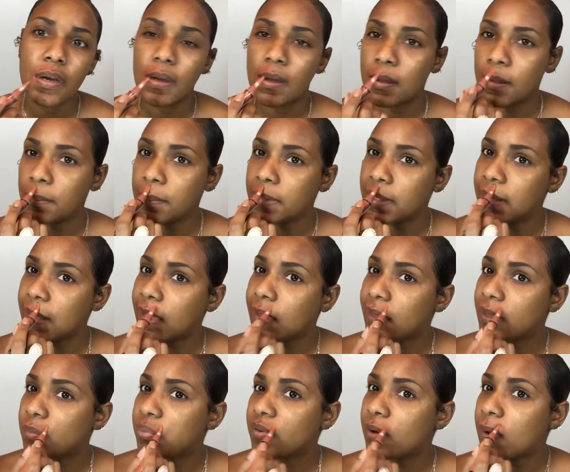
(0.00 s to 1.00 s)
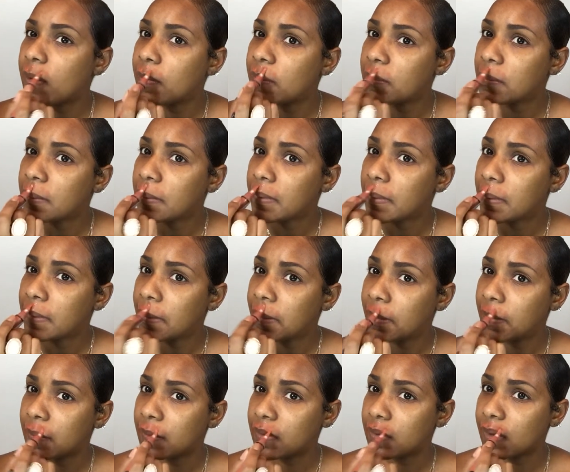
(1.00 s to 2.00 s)
in LA Pro,
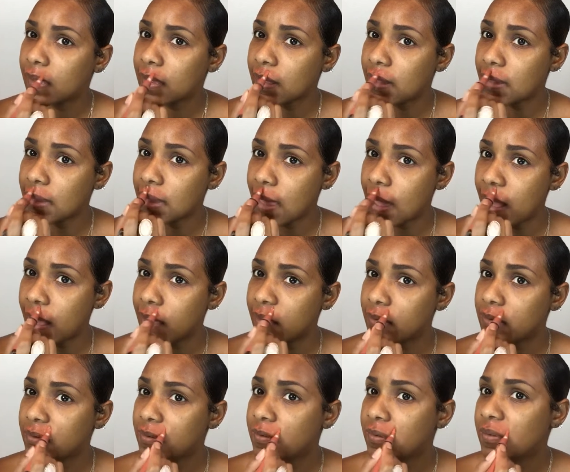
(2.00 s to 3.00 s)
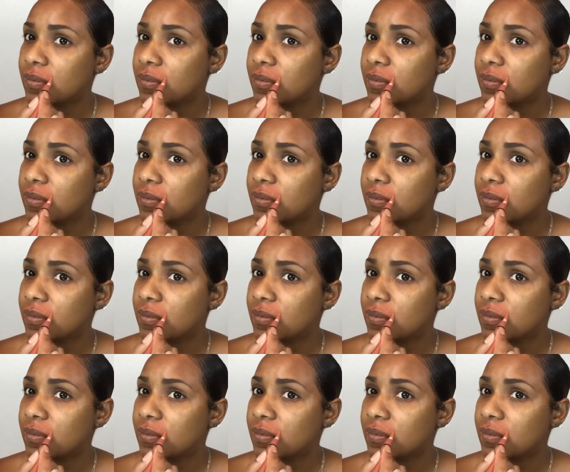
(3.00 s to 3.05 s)
like a lot.